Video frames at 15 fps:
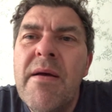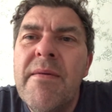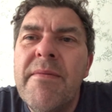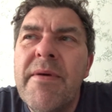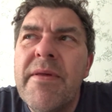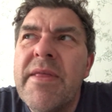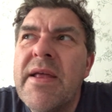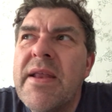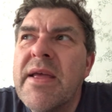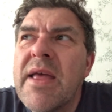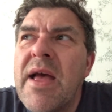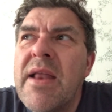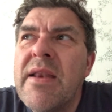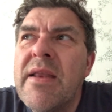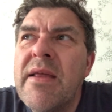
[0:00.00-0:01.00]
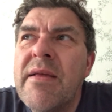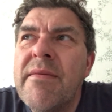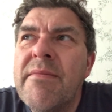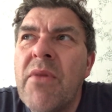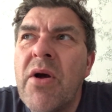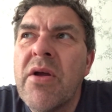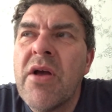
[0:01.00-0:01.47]
But then again,
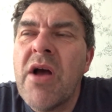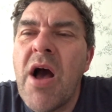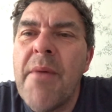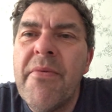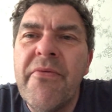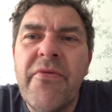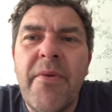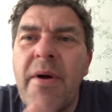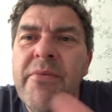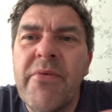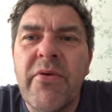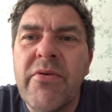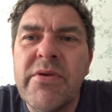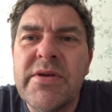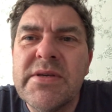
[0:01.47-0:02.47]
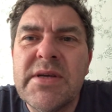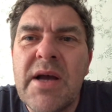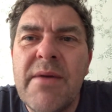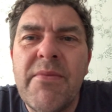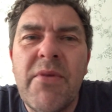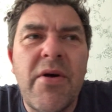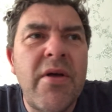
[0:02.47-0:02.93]
my carbon footprint, I'm not going to
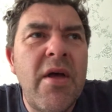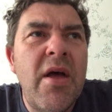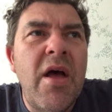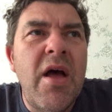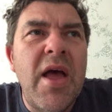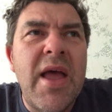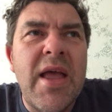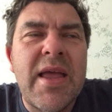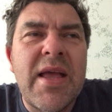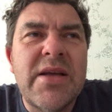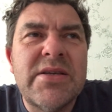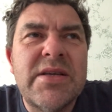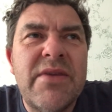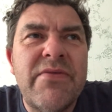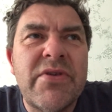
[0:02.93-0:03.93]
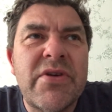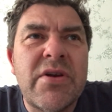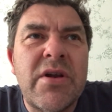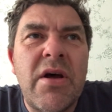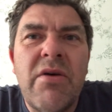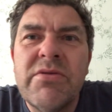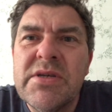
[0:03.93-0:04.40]
tell my, it gets delivered
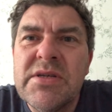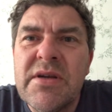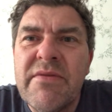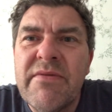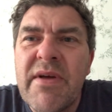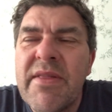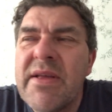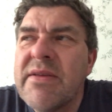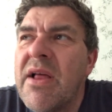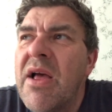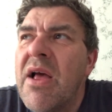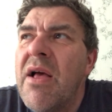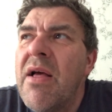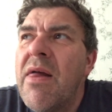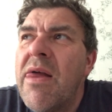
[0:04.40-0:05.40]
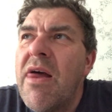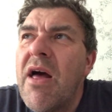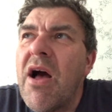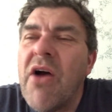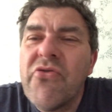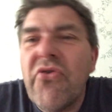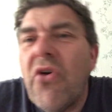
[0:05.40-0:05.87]
close, it's in a van, that's it.
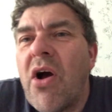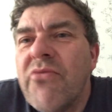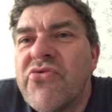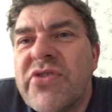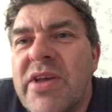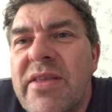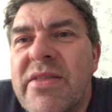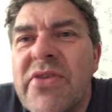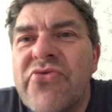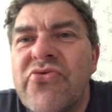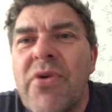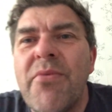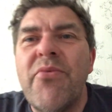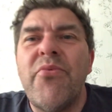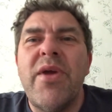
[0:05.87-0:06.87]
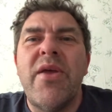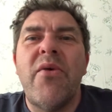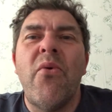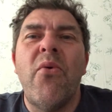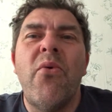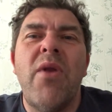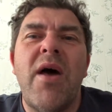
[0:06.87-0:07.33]
See, the trouble we
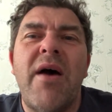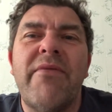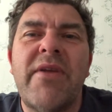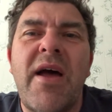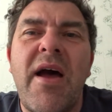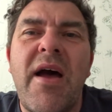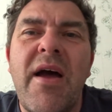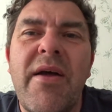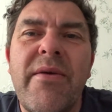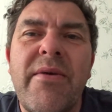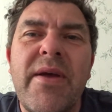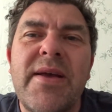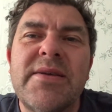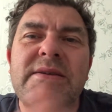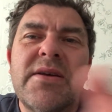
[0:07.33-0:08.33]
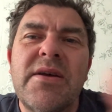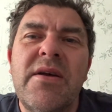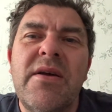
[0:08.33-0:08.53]
all have now is